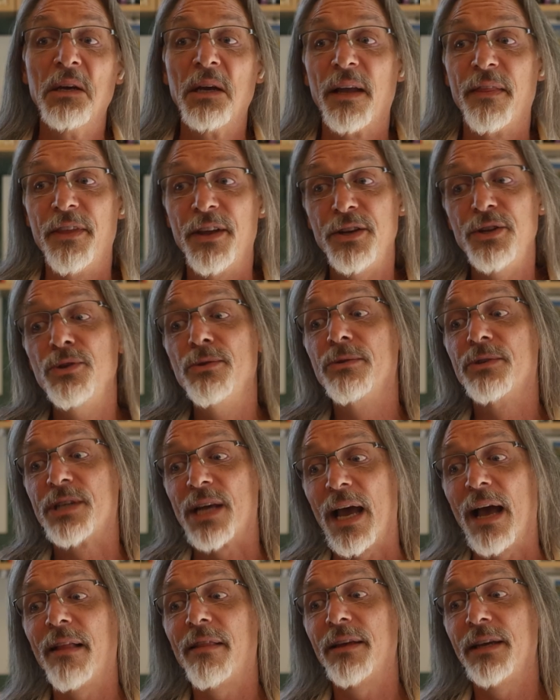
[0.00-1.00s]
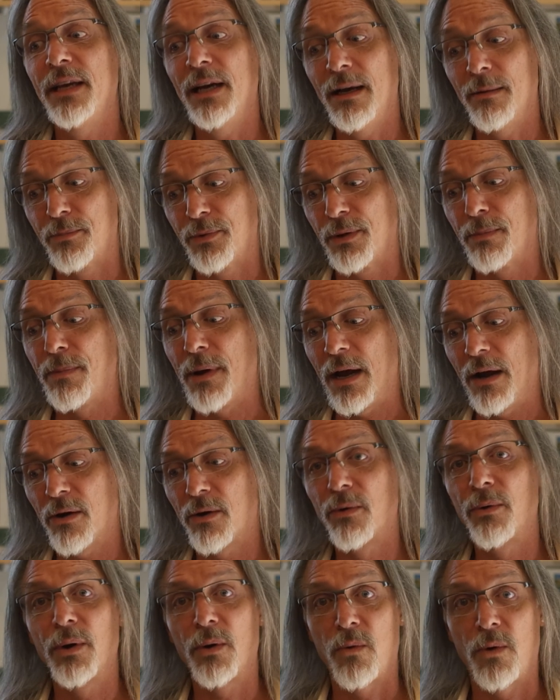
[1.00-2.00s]
and then you tally up the
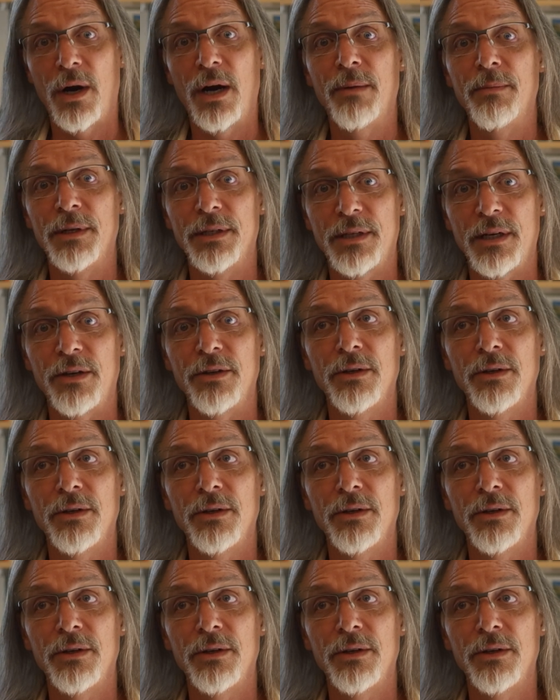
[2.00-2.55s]
power requirement there.